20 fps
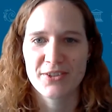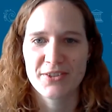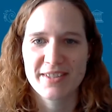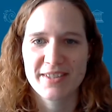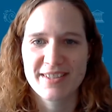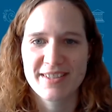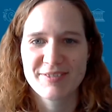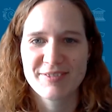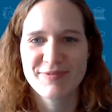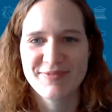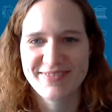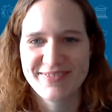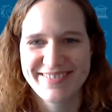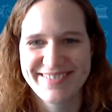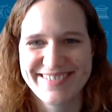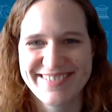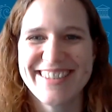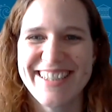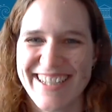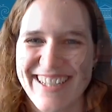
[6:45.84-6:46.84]
Fancy.
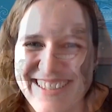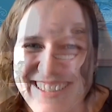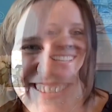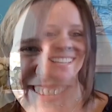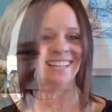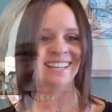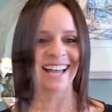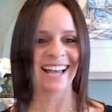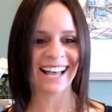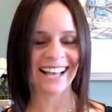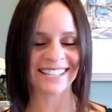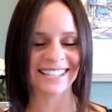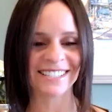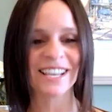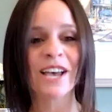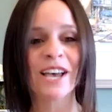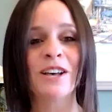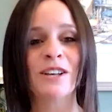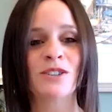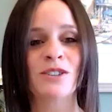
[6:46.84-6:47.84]
Yes. Yes.
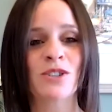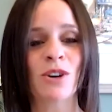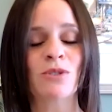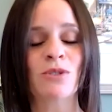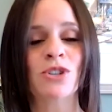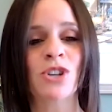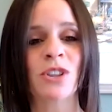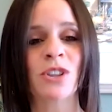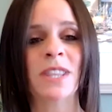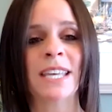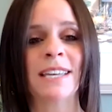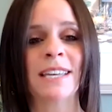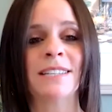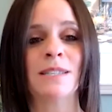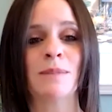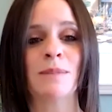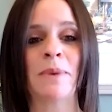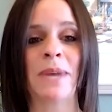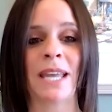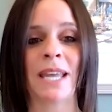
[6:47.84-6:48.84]
So should
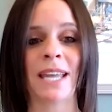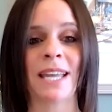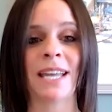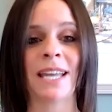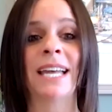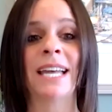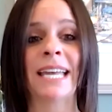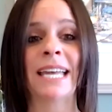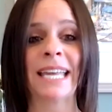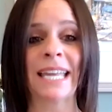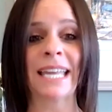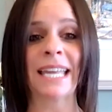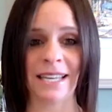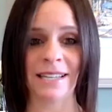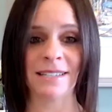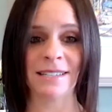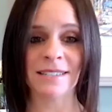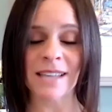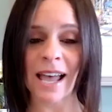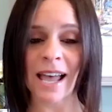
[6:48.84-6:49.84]
these be
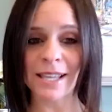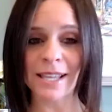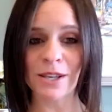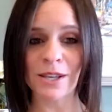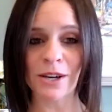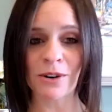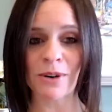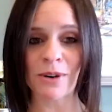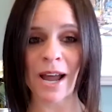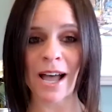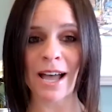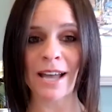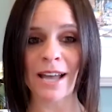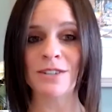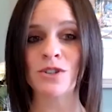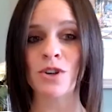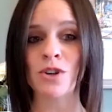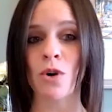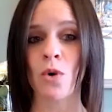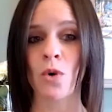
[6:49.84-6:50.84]
inside the
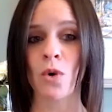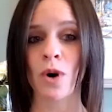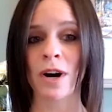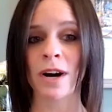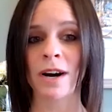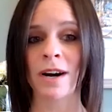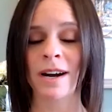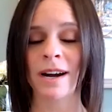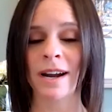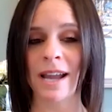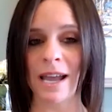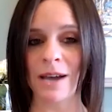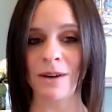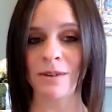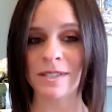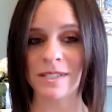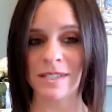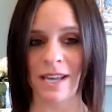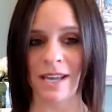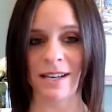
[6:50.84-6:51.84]
garage or
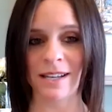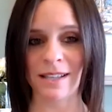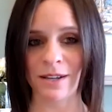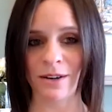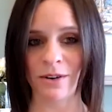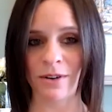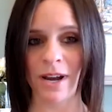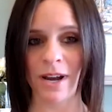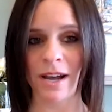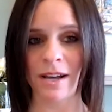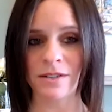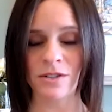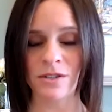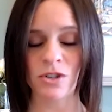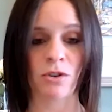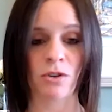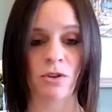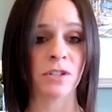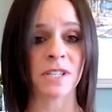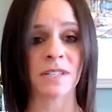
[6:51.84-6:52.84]
outside of the garage,
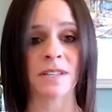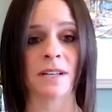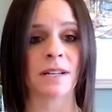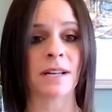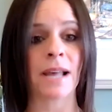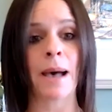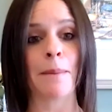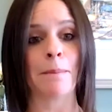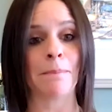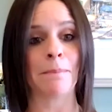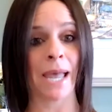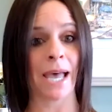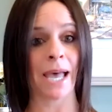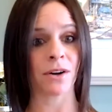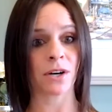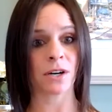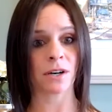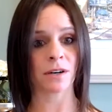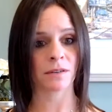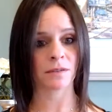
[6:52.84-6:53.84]
or does it not
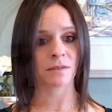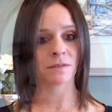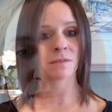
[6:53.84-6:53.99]
matter?